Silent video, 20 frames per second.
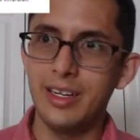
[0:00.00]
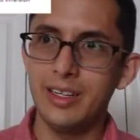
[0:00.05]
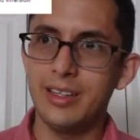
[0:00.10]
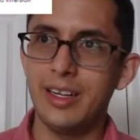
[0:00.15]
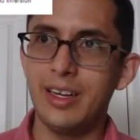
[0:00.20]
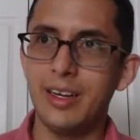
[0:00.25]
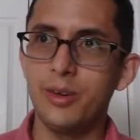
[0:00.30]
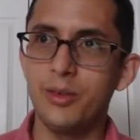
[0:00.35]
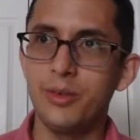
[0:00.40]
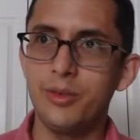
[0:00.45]

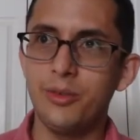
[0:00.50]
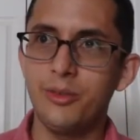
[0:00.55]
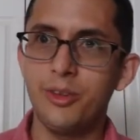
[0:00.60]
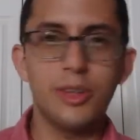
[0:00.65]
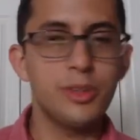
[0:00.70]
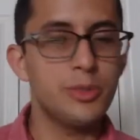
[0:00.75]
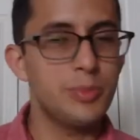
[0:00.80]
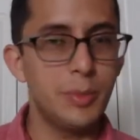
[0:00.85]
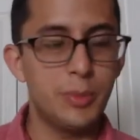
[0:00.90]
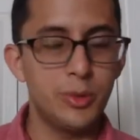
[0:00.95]
Now, for
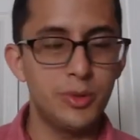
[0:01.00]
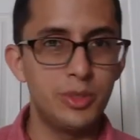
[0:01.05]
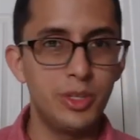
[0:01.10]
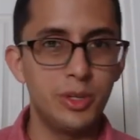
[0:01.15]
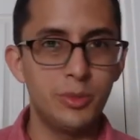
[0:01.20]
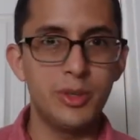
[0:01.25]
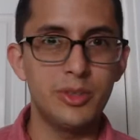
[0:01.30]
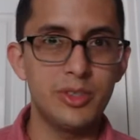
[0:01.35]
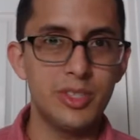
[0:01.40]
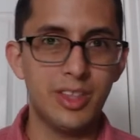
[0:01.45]
those people who know
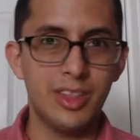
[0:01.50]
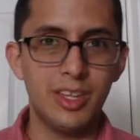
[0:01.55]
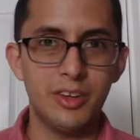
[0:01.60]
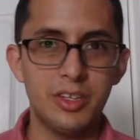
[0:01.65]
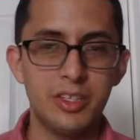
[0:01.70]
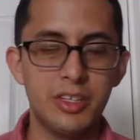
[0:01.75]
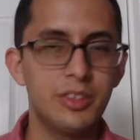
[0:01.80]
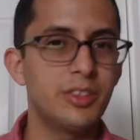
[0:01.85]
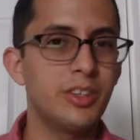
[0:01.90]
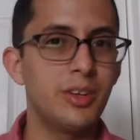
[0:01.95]
music
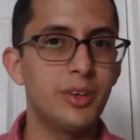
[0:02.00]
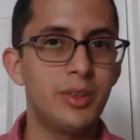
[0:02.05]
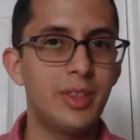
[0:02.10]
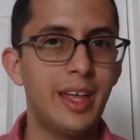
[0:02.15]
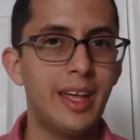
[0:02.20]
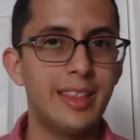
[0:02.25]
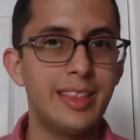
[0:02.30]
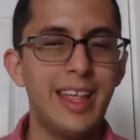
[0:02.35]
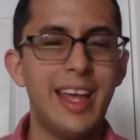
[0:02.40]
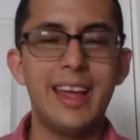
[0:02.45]
theory, they'll know
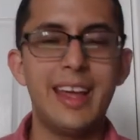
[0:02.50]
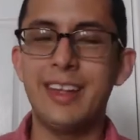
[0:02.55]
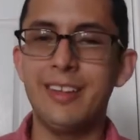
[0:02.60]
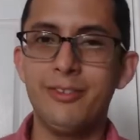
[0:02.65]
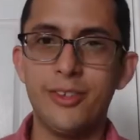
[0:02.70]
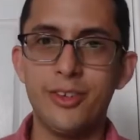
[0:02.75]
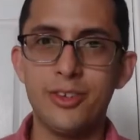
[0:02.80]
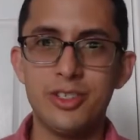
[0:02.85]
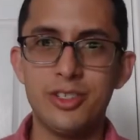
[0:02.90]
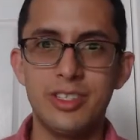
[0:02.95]
that that
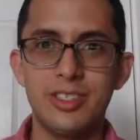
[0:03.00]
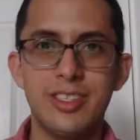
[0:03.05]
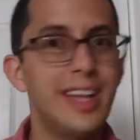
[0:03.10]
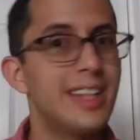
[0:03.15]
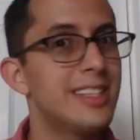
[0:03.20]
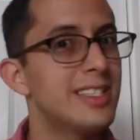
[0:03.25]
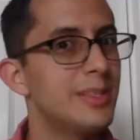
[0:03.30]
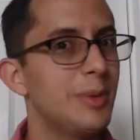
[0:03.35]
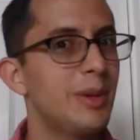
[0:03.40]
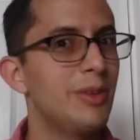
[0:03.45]
inversion
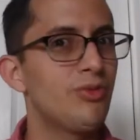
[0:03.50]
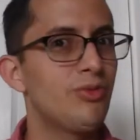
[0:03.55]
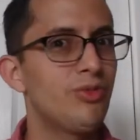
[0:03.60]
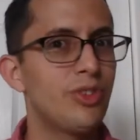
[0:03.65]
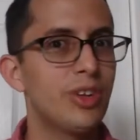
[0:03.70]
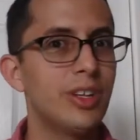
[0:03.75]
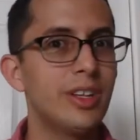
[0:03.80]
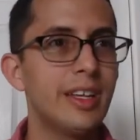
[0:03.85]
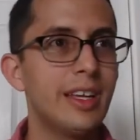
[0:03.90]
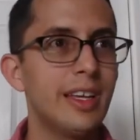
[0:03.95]
tends to be
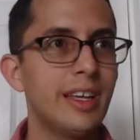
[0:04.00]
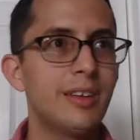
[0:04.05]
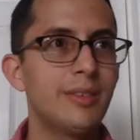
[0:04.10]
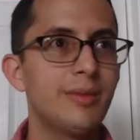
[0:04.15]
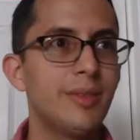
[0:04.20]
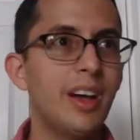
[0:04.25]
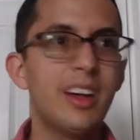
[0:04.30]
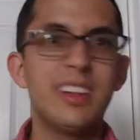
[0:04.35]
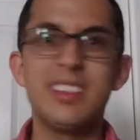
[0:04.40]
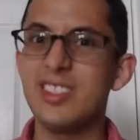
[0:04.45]
really
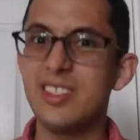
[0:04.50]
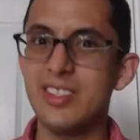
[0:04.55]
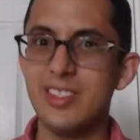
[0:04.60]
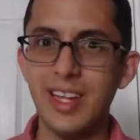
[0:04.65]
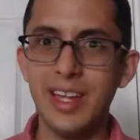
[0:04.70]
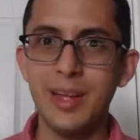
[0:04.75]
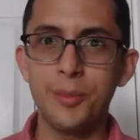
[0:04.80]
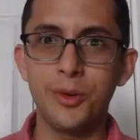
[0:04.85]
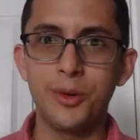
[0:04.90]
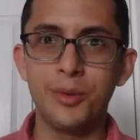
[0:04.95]

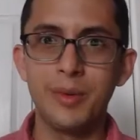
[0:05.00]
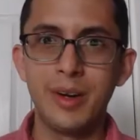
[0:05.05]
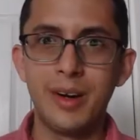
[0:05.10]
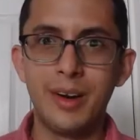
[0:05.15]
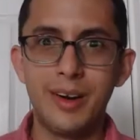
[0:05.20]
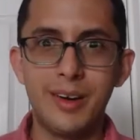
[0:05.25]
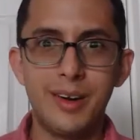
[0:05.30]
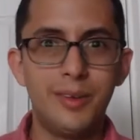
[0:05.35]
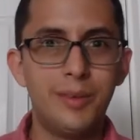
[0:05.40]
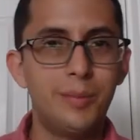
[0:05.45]
unstable,
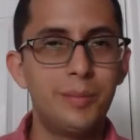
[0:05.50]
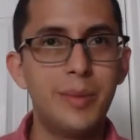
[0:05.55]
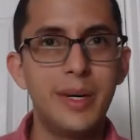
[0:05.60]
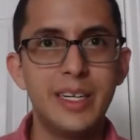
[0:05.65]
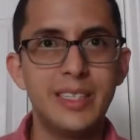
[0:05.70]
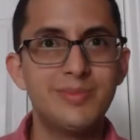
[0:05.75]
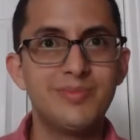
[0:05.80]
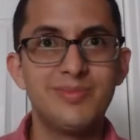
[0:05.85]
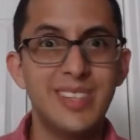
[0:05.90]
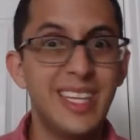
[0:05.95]

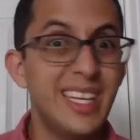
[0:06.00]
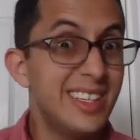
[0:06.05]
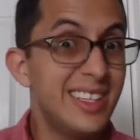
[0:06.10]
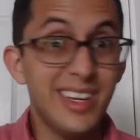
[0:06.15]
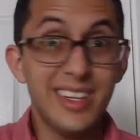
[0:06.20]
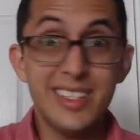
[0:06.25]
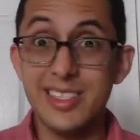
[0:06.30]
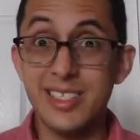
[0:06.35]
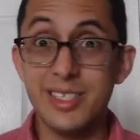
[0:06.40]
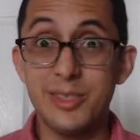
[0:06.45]
but he
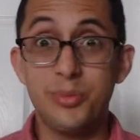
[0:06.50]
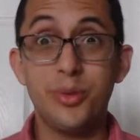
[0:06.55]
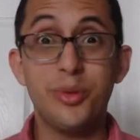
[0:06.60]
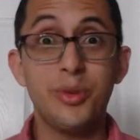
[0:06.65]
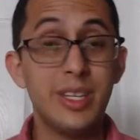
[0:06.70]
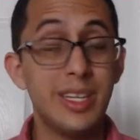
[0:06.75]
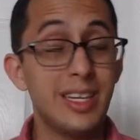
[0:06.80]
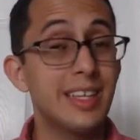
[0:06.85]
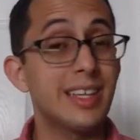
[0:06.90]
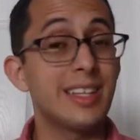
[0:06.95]
does this
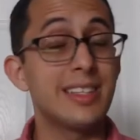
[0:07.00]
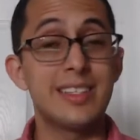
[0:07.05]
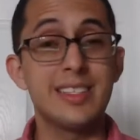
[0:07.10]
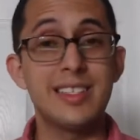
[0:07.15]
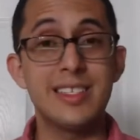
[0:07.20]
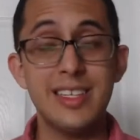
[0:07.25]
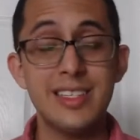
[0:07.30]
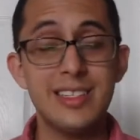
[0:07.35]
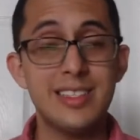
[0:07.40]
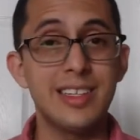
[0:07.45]
pretty
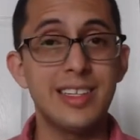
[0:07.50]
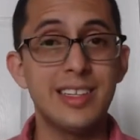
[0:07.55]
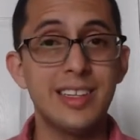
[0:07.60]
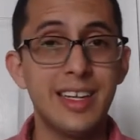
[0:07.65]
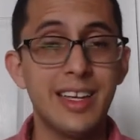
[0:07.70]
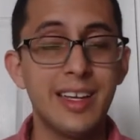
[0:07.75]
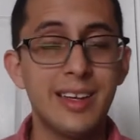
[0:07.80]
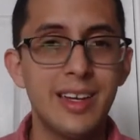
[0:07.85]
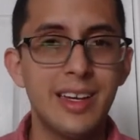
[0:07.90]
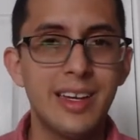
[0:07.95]

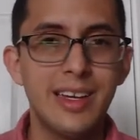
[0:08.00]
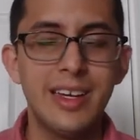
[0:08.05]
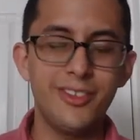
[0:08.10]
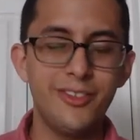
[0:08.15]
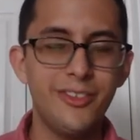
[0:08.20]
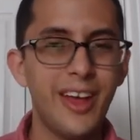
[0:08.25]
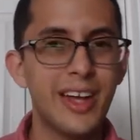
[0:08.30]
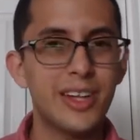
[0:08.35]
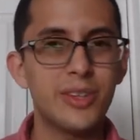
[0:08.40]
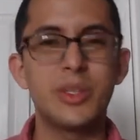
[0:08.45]
consistently. In
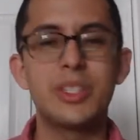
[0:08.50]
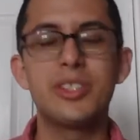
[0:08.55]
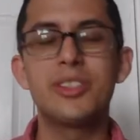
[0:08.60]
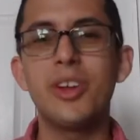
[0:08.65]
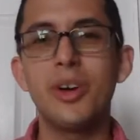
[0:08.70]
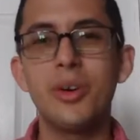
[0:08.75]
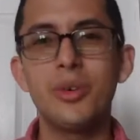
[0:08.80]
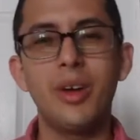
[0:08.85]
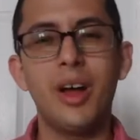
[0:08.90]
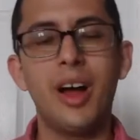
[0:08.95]
fact, we
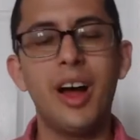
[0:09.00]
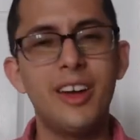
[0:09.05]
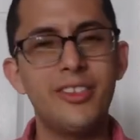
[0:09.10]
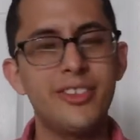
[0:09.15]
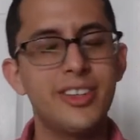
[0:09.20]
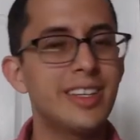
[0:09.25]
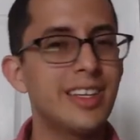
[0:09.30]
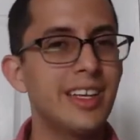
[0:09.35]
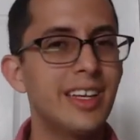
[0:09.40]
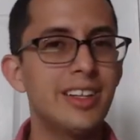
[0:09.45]
don't
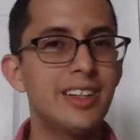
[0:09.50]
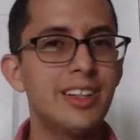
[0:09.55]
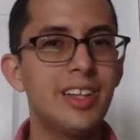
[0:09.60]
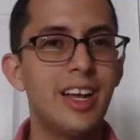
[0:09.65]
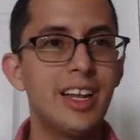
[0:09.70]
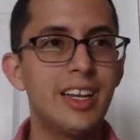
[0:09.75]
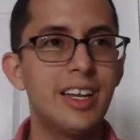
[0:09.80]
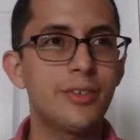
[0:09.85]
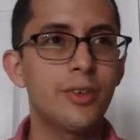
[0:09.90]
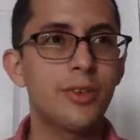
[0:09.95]
often get a
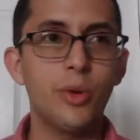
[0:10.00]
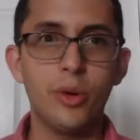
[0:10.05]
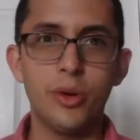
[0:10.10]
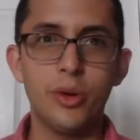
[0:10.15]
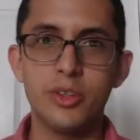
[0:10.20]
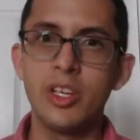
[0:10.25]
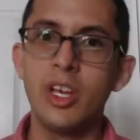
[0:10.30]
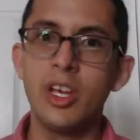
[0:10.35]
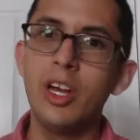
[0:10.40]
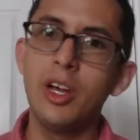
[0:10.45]
lot of
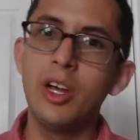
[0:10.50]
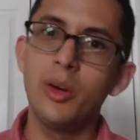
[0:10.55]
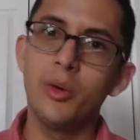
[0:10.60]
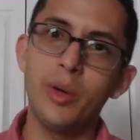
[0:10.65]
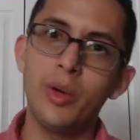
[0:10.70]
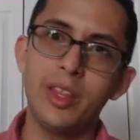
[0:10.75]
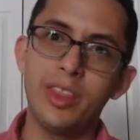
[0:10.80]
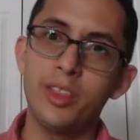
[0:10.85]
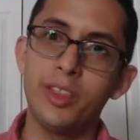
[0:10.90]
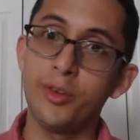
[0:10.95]
chords
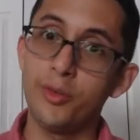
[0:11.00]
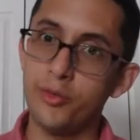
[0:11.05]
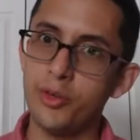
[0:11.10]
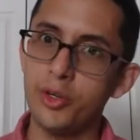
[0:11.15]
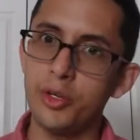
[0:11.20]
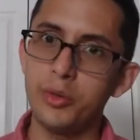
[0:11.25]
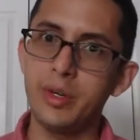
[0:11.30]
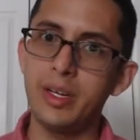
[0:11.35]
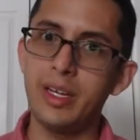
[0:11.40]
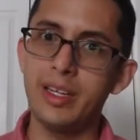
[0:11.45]
with the
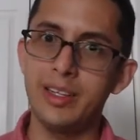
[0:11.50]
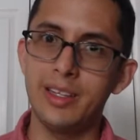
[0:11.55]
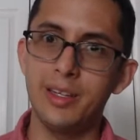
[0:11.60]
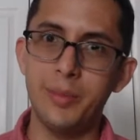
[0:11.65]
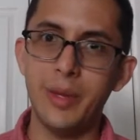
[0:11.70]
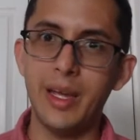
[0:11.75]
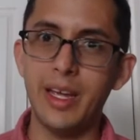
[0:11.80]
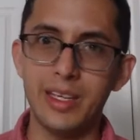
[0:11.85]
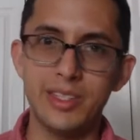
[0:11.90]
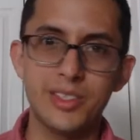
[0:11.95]
root in the
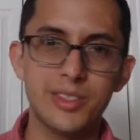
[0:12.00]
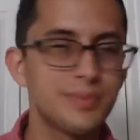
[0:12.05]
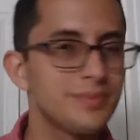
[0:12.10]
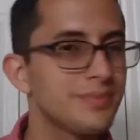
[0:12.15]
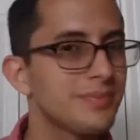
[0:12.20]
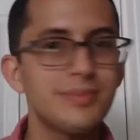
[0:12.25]
bass.